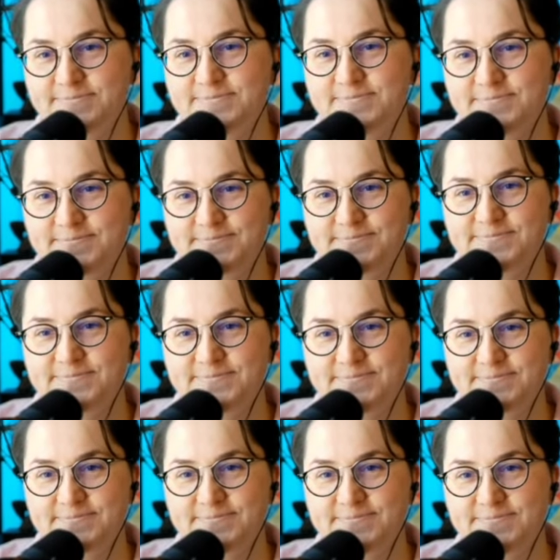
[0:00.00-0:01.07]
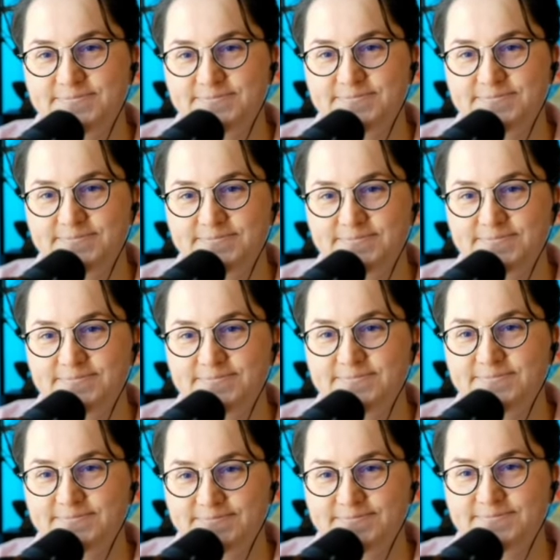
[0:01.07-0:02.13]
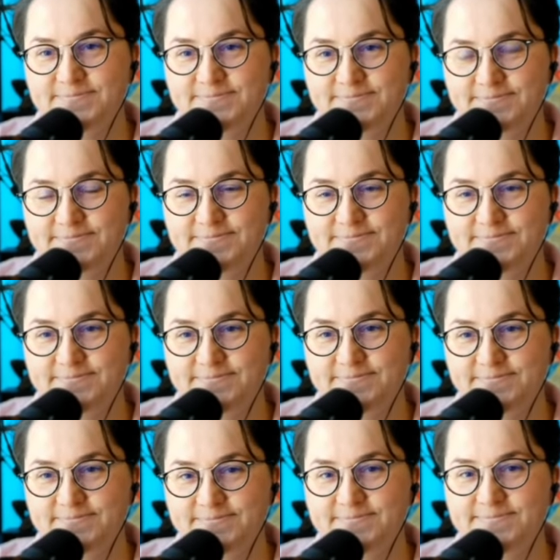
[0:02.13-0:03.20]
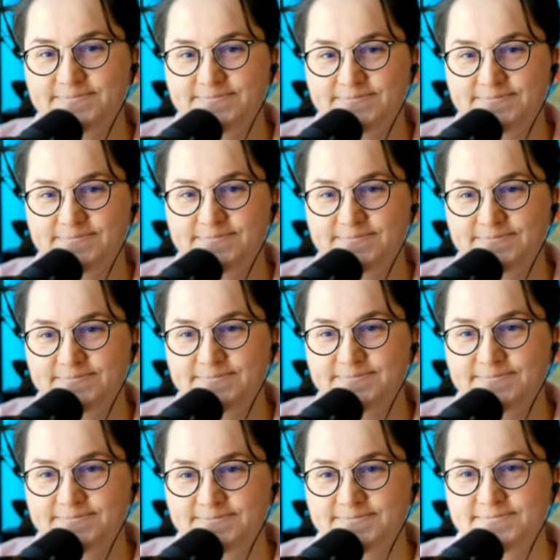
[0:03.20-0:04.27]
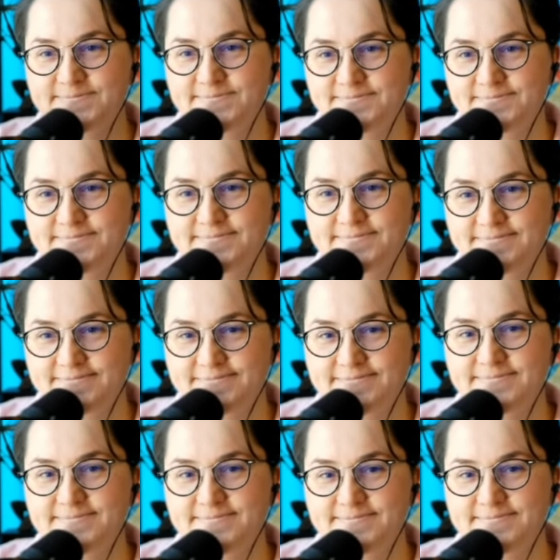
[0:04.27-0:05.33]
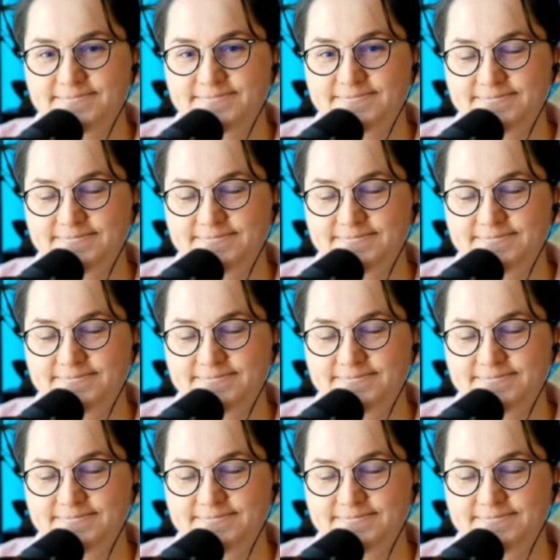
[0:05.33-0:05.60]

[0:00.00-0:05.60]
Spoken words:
This person isn't speaking.